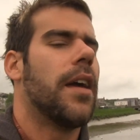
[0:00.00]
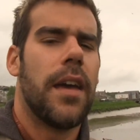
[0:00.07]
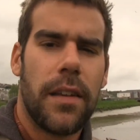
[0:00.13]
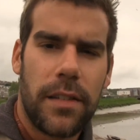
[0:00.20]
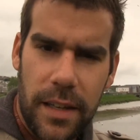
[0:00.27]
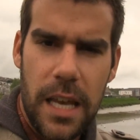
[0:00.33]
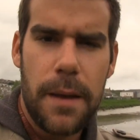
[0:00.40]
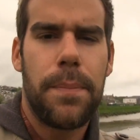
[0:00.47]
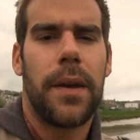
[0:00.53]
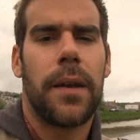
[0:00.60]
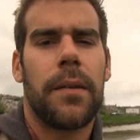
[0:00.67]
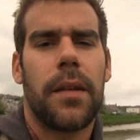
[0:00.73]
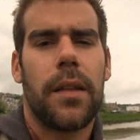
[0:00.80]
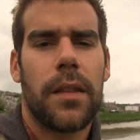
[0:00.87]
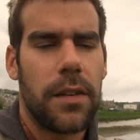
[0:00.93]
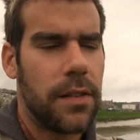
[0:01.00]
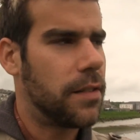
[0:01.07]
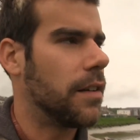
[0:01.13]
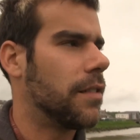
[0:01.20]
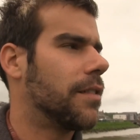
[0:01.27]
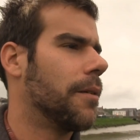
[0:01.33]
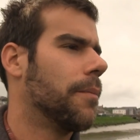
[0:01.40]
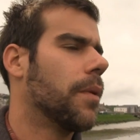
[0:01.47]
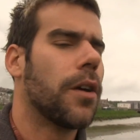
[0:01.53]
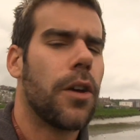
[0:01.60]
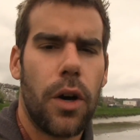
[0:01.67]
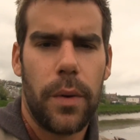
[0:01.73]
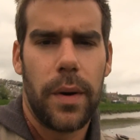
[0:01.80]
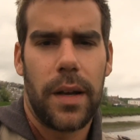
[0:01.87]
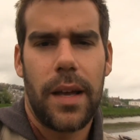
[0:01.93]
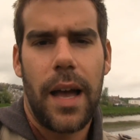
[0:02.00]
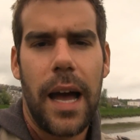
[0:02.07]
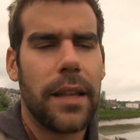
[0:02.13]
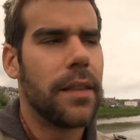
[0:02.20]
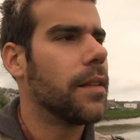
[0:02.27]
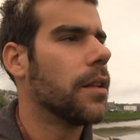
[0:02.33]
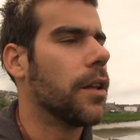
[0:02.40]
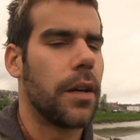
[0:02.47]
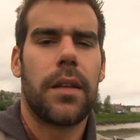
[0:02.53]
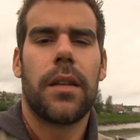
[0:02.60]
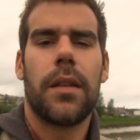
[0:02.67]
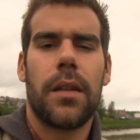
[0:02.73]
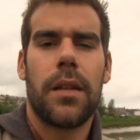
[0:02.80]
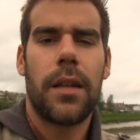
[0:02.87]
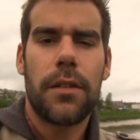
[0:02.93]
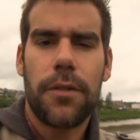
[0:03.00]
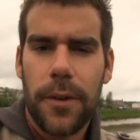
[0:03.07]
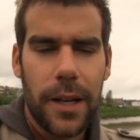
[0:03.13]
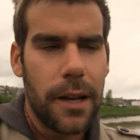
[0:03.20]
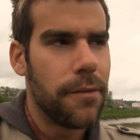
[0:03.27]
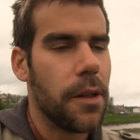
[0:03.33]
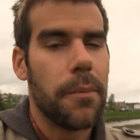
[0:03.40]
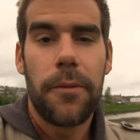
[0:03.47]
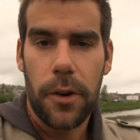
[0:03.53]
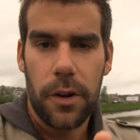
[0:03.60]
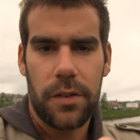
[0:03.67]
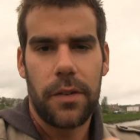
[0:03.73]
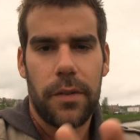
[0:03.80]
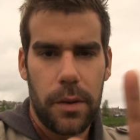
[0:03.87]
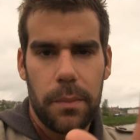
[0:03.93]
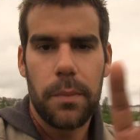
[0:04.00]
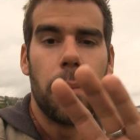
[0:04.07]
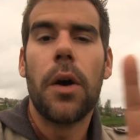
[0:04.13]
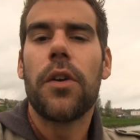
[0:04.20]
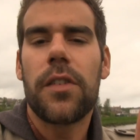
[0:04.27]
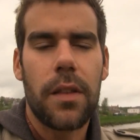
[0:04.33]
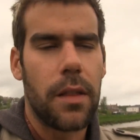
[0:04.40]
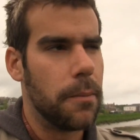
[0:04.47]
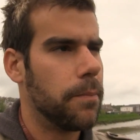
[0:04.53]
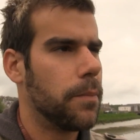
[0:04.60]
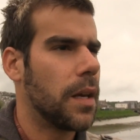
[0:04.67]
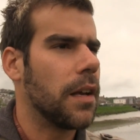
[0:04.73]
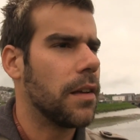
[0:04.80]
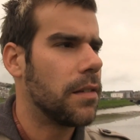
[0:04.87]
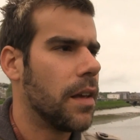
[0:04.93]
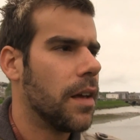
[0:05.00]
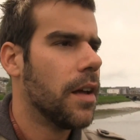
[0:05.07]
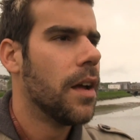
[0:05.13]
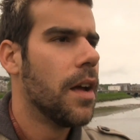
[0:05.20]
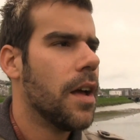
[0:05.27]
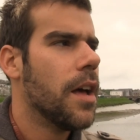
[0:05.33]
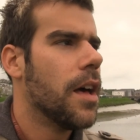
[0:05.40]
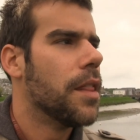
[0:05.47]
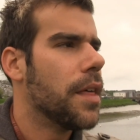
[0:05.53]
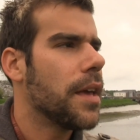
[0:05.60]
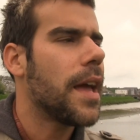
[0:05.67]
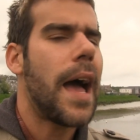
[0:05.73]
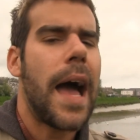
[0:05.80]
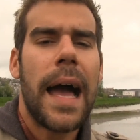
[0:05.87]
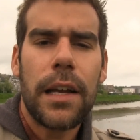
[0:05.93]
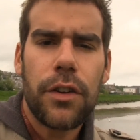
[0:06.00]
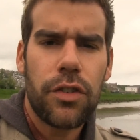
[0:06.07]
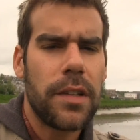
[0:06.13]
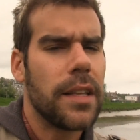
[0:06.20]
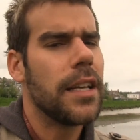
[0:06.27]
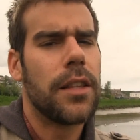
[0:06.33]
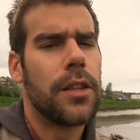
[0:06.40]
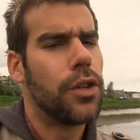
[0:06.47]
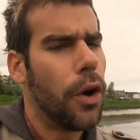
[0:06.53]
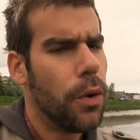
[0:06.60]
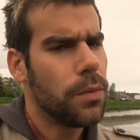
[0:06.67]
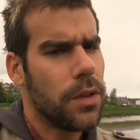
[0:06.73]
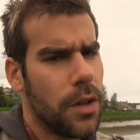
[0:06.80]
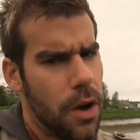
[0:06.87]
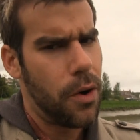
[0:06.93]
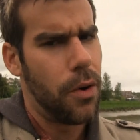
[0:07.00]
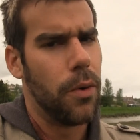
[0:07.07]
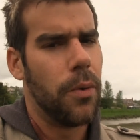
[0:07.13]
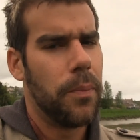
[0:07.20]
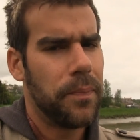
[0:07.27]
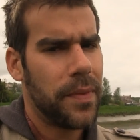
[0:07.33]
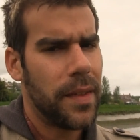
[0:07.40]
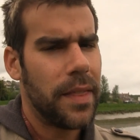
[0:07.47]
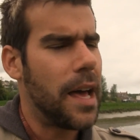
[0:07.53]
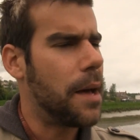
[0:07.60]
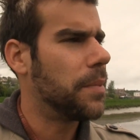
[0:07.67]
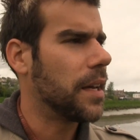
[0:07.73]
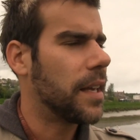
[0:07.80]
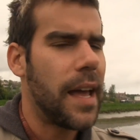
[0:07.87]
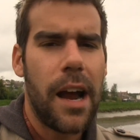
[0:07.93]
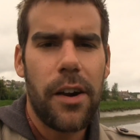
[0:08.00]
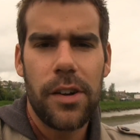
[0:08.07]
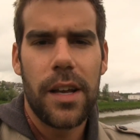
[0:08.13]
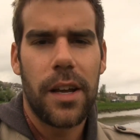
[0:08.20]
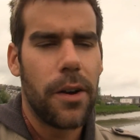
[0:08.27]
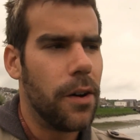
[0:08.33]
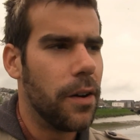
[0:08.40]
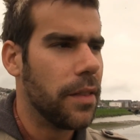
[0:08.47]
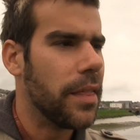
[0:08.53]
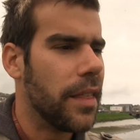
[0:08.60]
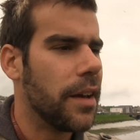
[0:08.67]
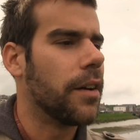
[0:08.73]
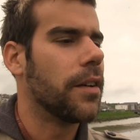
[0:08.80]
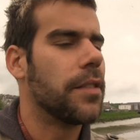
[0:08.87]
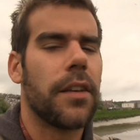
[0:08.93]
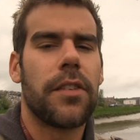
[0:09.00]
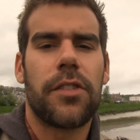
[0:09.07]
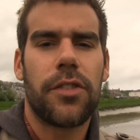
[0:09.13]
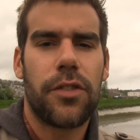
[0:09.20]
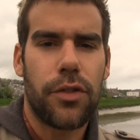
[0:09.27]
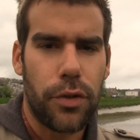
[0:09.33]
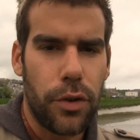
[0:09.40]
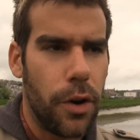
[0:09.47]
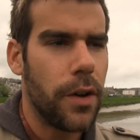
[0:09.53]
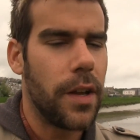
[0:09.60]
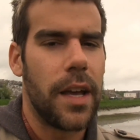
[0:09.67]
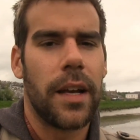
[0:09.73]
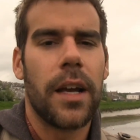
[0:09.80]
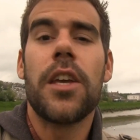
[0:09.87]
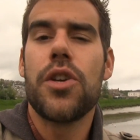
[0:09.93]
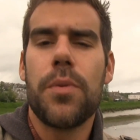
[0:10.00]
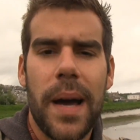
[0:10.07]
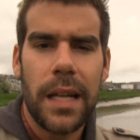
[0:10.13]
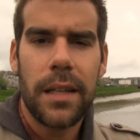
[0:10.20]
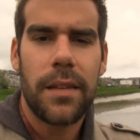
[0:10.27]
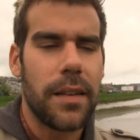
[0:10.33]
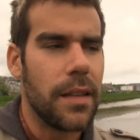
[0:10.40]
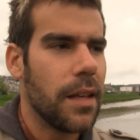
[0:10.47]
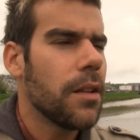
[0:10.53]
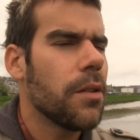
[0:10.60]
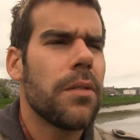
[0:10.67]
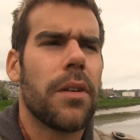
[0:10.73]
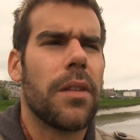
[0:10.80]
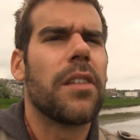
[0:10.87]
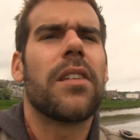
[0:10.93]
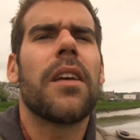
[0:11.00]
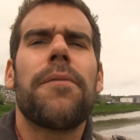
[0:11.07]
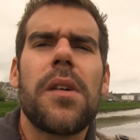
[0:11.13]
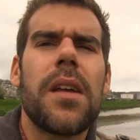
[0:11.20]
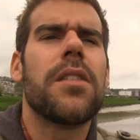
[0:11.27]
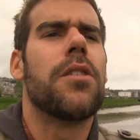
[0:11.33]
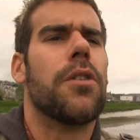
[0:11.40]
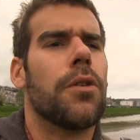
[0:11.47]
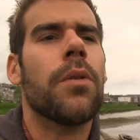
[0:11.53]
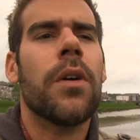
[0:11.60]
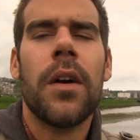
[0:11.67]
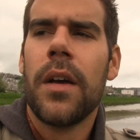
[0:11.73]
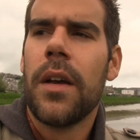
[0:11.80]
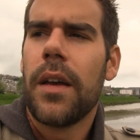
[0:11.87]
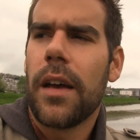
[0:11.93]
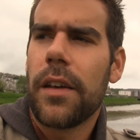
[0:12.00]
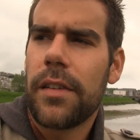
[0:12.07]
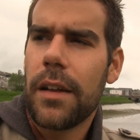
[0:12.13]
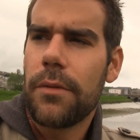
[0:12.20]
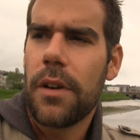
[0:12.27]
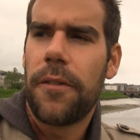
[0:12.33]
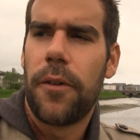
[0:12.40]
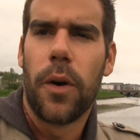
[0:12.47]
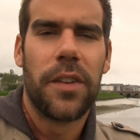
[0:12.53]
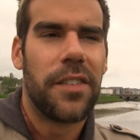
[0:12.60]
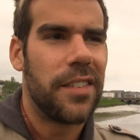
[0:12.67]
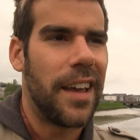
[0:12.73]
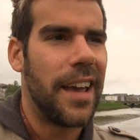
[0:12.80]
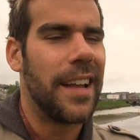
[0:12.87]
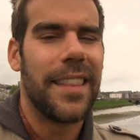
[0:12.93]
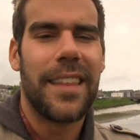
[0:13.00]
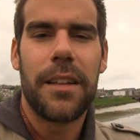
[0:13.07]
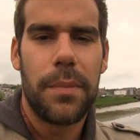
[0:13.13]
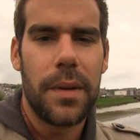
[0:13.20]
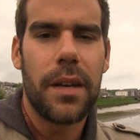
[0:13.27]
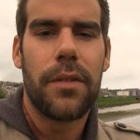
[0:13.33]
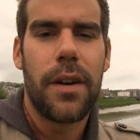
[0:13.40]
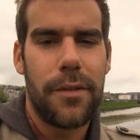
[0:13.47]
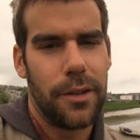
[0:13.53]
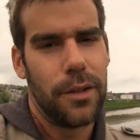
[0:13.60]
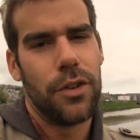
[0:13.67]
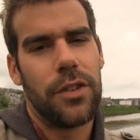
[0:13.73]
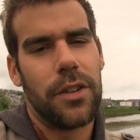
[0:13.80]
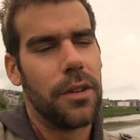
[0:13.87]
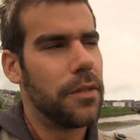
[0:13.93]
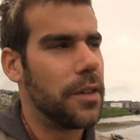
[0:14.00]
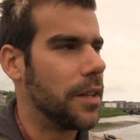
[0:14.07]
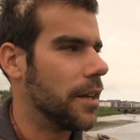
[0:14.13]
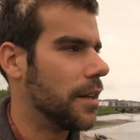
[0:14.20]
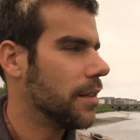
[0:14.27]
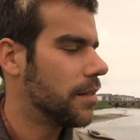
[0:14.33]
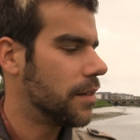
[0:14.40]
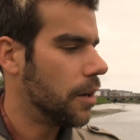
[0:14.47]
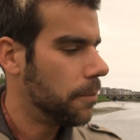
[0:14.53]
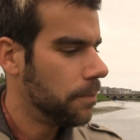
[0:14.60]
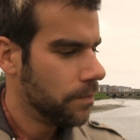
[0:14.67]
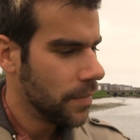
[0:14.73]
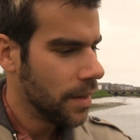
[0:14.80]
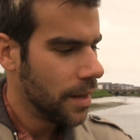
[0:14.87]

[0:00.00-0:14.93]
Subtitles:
is keeping this system going. And look, let's forgive them first of all, most of them, because they actually don't know that by carrying on they are destroying humanity. They don't know this. If they knew, as Henry Ford said, there'd be a revolution overnight. So